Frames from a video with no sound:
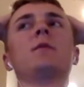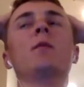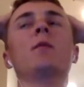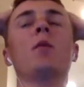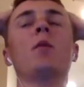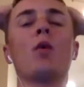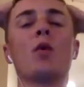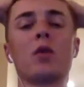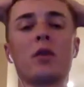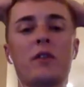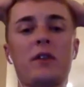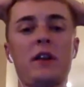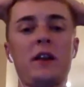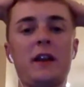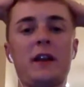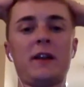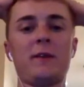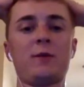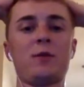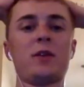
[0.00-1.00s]
more than
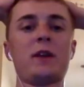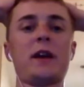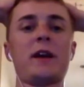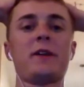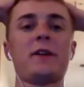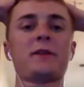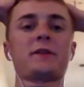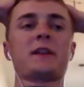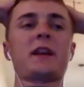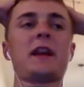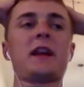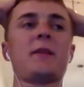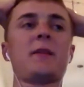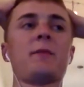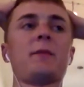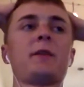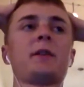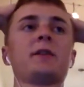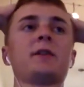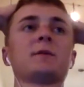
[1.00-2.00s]
anyone else
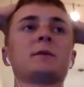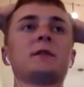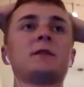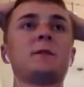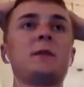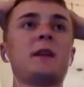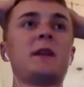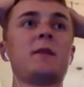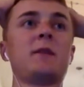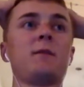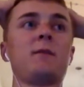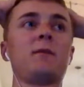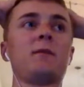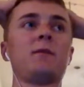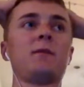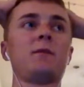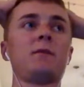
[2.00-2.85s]
can because we spend